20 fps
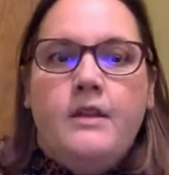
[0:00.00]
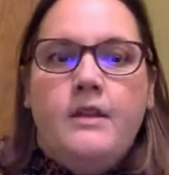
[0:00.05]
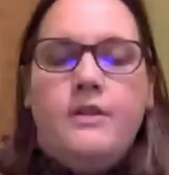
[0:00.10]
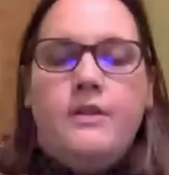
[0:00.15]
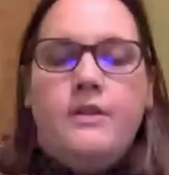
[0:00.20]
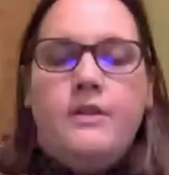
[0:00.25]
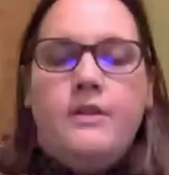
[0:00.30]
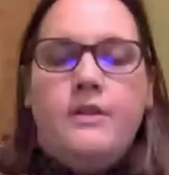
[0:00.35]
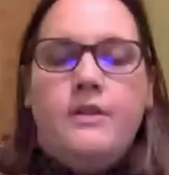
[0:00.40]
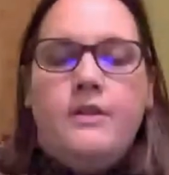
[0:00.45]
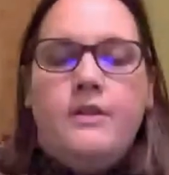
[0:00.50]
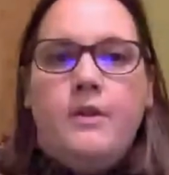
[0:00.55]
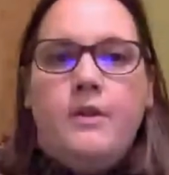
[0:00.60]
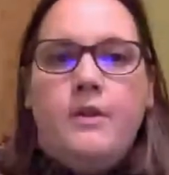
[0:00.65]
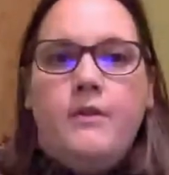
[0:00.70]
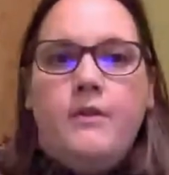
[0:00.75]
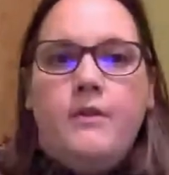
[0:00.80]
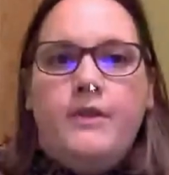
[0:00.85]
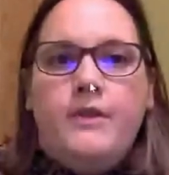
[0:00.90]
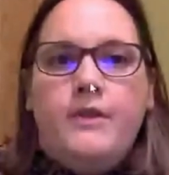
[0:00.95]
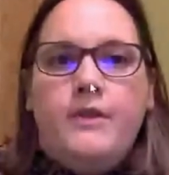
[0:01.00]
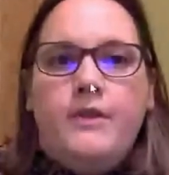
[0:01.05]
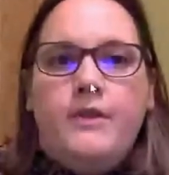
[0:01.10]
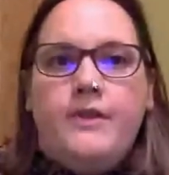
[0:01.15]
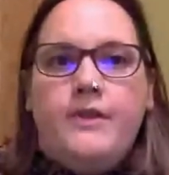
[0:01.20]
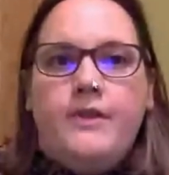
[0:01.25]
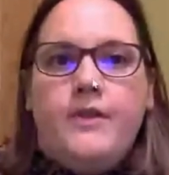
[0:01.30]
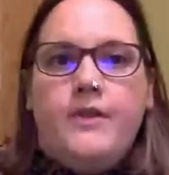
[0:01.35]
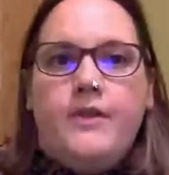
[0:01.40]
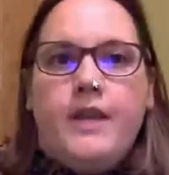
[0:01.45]
So what are the risks
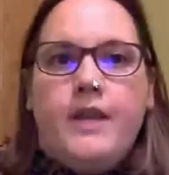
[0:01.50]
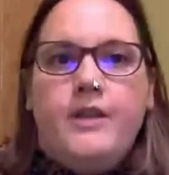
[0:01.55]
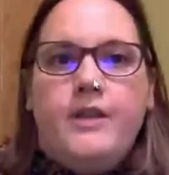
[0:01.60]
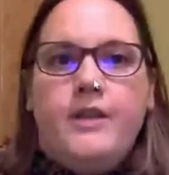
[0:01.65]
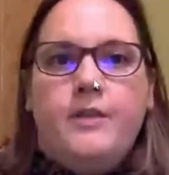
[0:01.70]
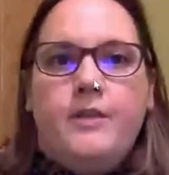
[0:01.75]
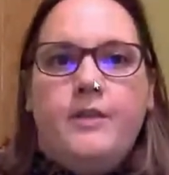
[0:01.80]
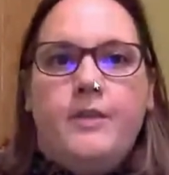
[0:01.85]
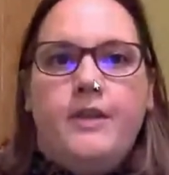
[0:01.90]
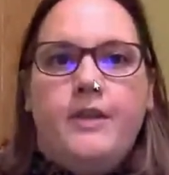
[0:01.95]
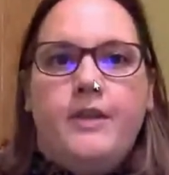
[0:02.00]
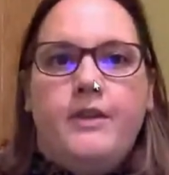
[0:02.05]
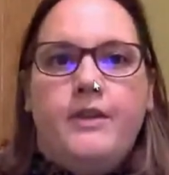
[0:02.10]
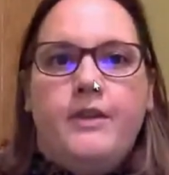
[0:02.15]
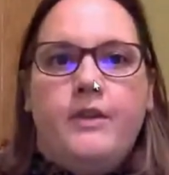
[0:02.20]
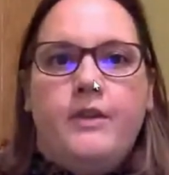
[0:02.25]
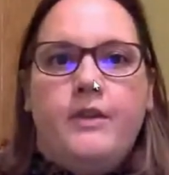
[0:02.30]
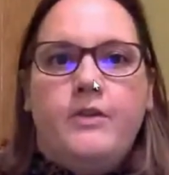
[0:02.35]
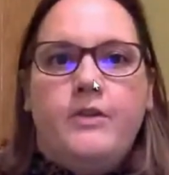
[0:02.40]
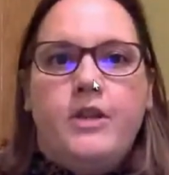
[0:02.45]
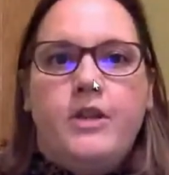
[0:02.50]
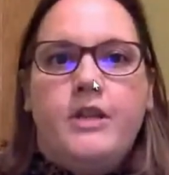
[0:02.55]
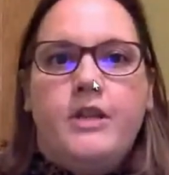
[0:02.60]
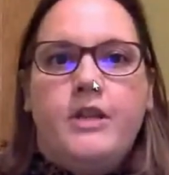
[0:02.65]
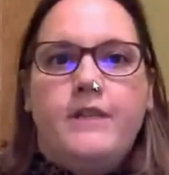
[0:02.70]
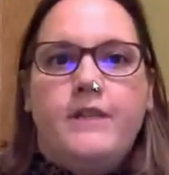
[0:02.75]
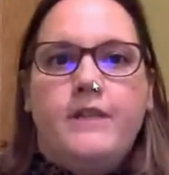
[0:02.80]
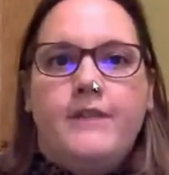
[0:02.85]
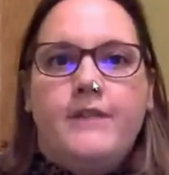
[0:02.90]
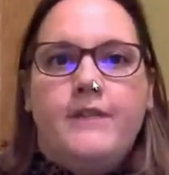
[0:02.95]
associated with
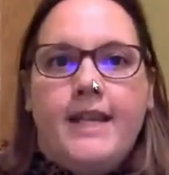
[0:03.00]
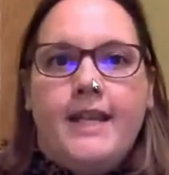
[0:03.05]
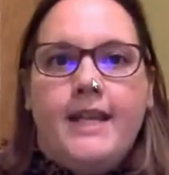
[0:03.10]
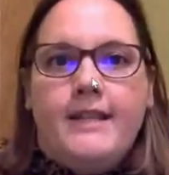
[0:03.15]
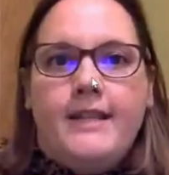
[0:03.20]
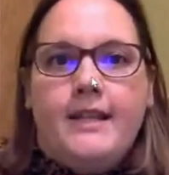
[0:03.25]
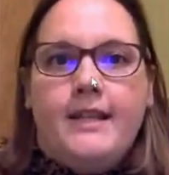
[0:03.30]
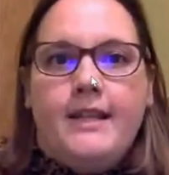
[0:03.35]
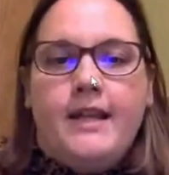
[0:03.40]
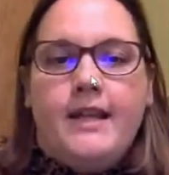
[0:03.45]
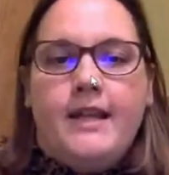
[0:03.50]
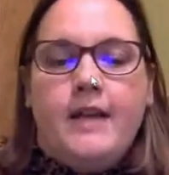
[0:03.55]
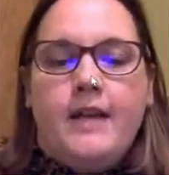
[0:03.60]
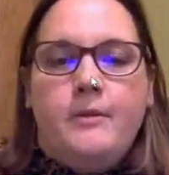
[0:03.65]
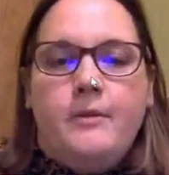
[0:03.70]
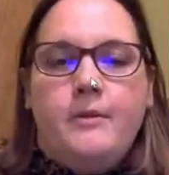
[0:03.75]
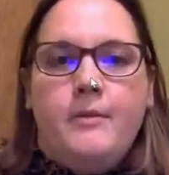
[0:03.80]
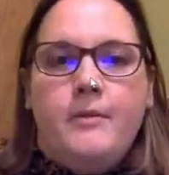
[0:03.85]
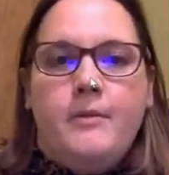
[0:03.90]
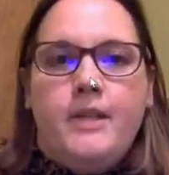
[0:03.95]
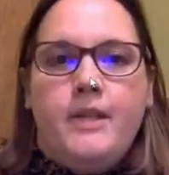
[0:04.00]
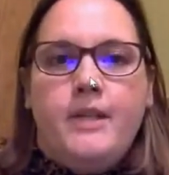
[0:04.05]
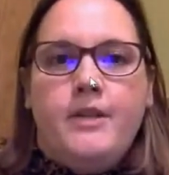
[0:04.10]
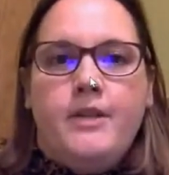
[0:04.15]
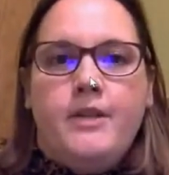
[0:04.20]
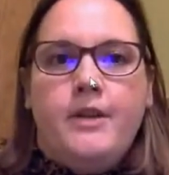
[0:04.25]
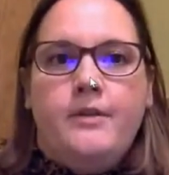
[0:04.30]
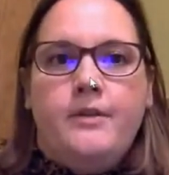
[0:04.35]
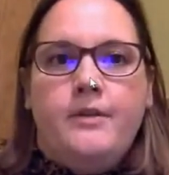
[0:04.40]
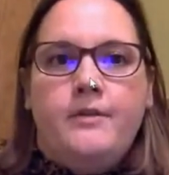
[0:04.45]
alternative data and how do we manage
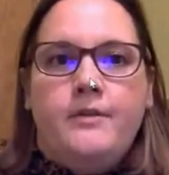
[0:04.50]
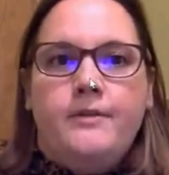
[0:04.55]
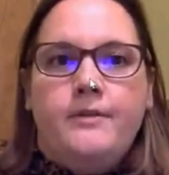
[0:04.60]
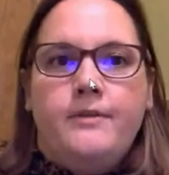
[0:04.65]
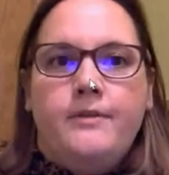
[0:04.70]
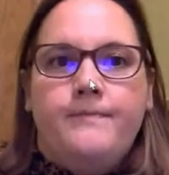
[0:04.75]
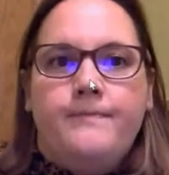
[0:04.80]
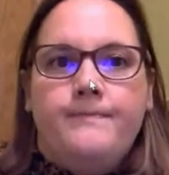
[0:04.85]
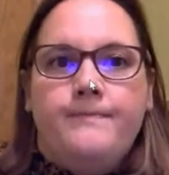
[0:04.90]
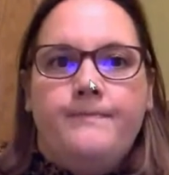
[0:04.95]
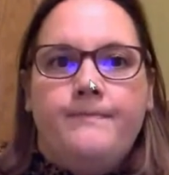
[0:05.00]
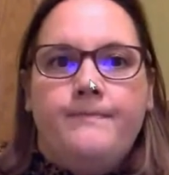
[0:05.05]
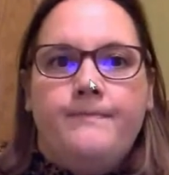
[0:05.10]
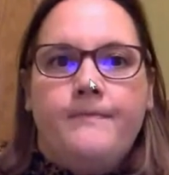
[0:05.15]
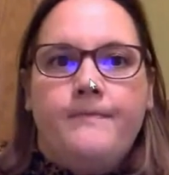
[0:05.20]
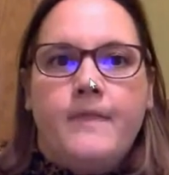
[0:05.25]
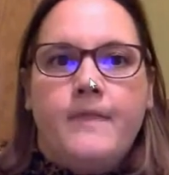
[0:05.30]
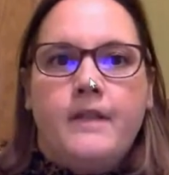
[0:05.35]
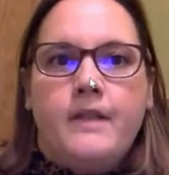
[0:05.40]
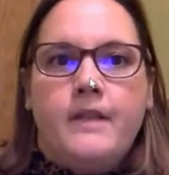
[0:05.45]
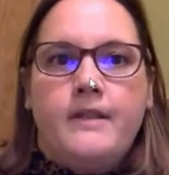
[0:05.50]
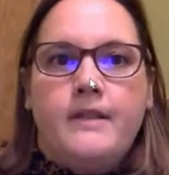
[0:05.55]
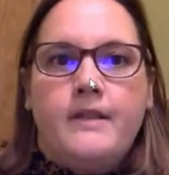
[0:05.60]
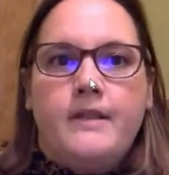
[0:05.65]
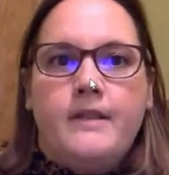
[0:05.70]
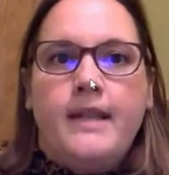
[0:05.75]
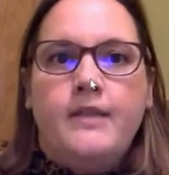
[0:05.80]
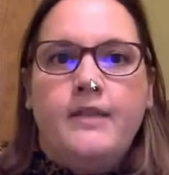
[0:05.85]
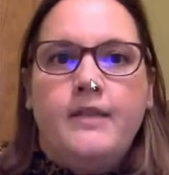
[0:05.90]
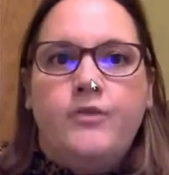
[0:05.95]
those?
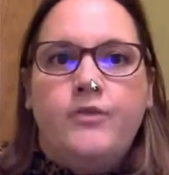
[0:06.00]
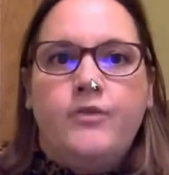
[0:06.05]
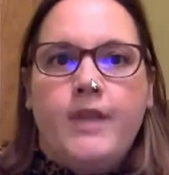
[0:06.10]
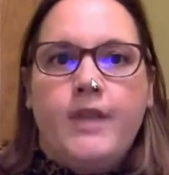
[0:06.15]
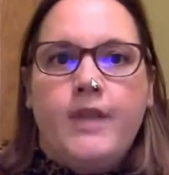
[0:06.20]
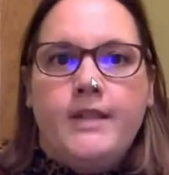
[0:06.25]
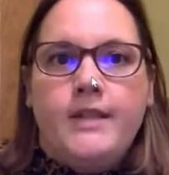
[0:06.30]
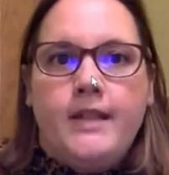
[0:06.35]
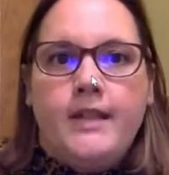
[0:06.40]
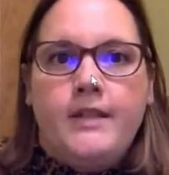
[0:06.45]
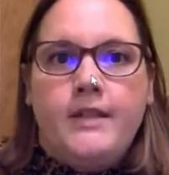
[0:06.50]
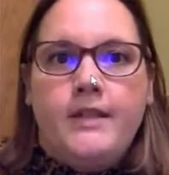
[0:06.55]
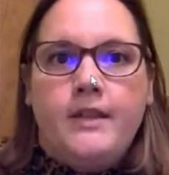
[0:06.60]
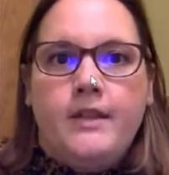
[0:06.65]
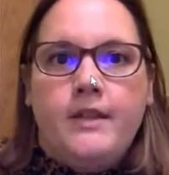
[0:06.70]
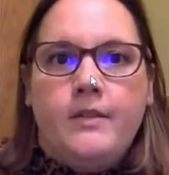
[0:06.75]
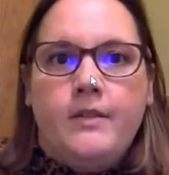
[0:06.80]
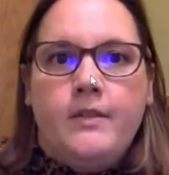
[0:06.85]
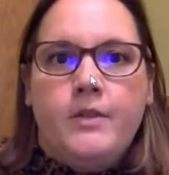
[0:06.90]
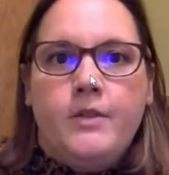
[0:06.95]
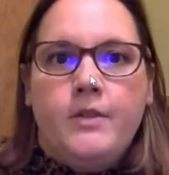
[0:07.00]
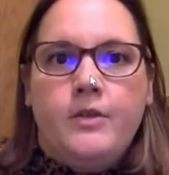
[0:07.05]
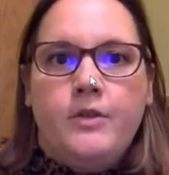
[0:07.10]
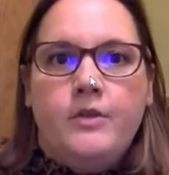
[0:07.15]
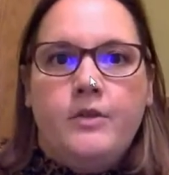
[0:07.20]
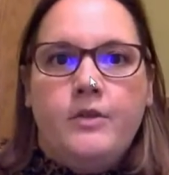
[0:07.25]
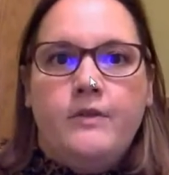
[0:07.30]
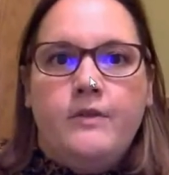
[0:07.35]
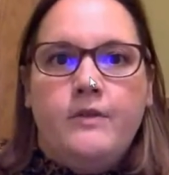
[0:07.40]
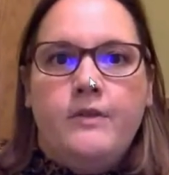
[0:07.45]
Selling trade data, which
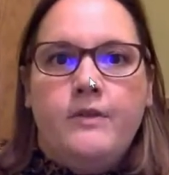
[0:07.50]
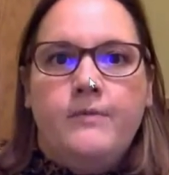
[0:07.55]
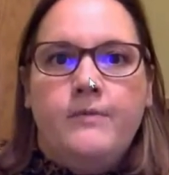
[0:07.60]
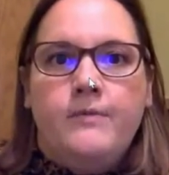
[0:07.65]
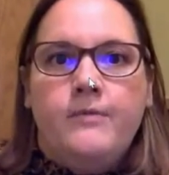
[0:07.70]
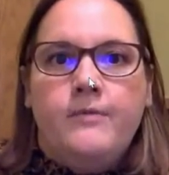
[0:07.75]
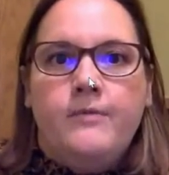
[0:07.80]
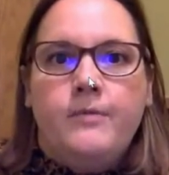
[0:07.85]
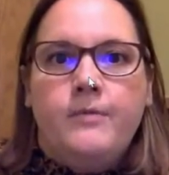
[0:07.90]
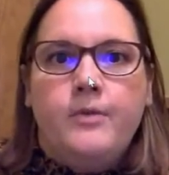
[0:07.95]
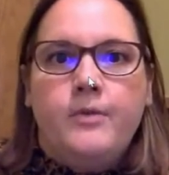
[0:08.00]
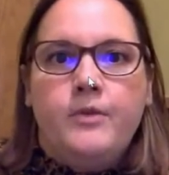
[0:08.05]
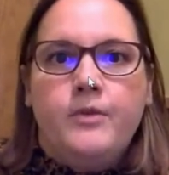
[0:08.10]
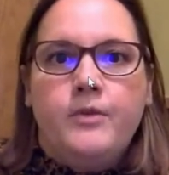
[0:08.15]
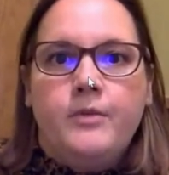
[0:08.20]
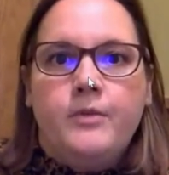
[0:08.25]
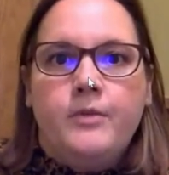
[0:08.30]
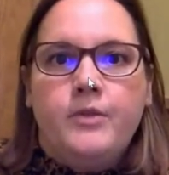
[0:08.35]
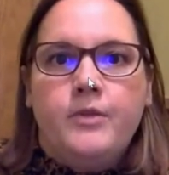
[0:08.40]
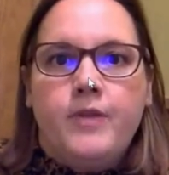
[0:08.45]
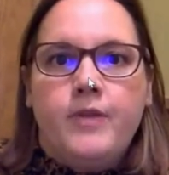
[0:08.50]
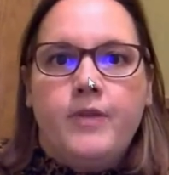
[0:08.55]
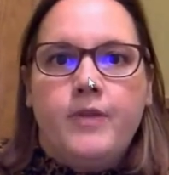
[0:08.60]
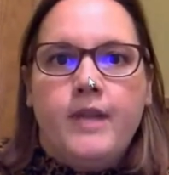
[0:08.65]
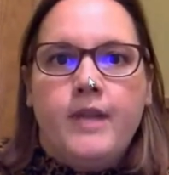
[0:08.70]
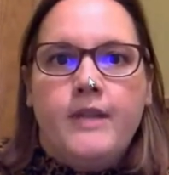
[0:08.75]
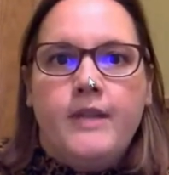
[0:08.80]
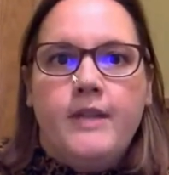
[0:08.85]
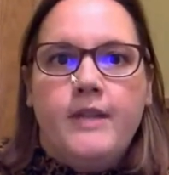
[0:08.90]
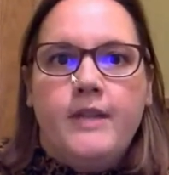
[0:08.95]
could have come from customer
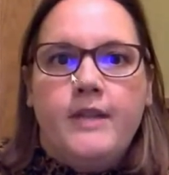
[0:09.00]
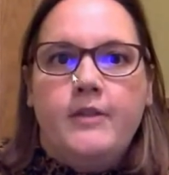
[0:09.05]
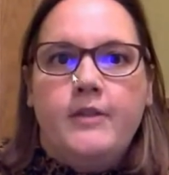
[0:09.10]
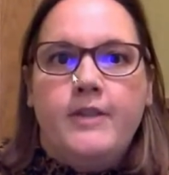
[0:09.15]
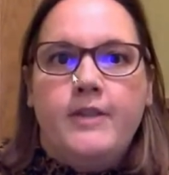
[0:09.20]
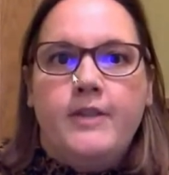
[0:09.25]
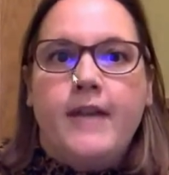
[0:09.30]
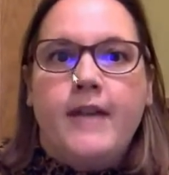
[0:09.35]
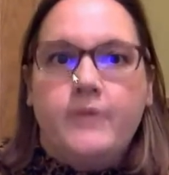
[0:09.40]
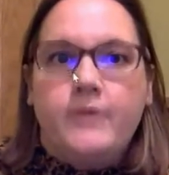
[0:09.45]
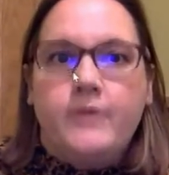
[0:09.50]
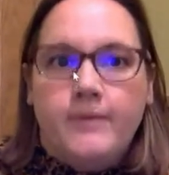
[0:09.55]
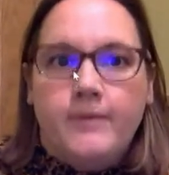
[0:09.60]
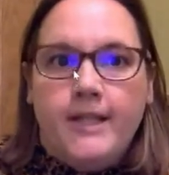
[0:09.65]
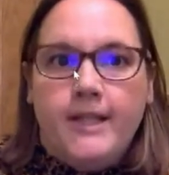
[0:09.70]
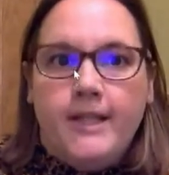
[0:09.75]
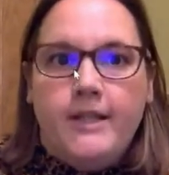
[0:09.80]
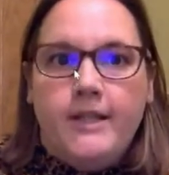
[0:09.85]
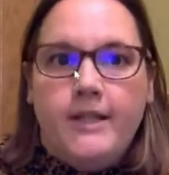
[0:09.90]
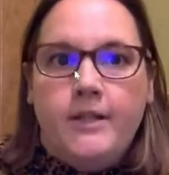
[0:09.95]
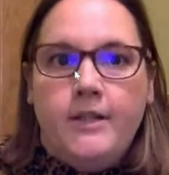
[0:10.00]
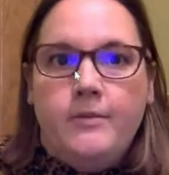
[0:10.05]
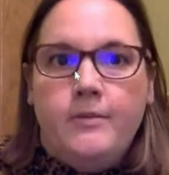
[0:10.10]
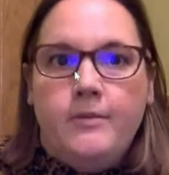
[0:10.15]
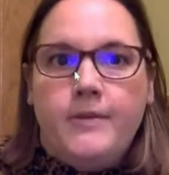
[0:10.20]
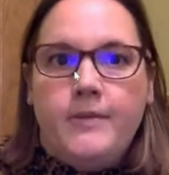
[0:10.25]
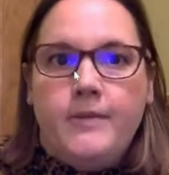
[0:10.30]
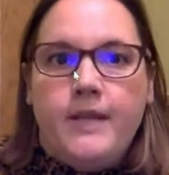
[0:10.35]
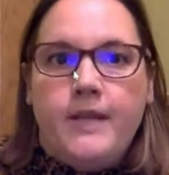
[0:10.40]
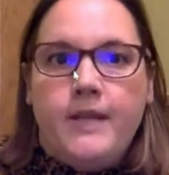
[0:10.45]
trades, is undoubtedly going to
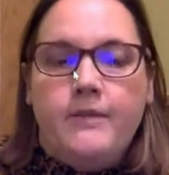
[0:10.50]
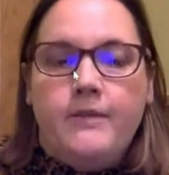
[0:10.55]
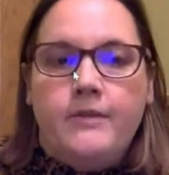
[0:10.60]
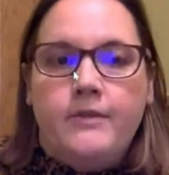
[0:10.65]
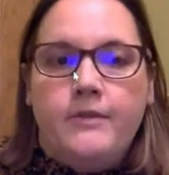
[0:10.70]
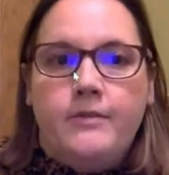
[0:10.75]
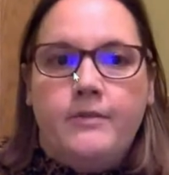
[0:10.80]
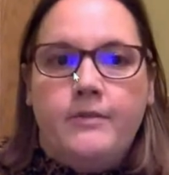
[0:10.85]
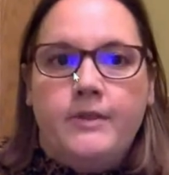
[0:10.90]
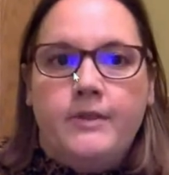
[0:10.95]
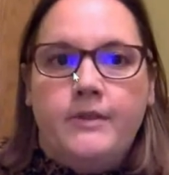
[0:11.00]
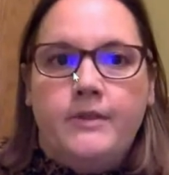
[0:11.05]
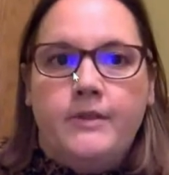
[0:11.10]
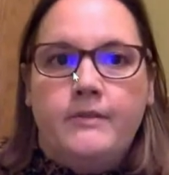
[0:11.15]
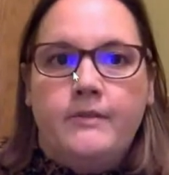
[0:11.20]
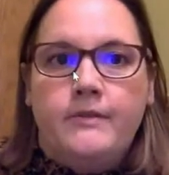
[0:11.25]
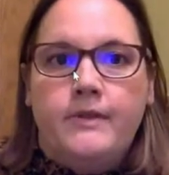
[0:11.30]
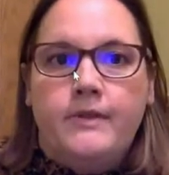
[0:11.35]
upset customers.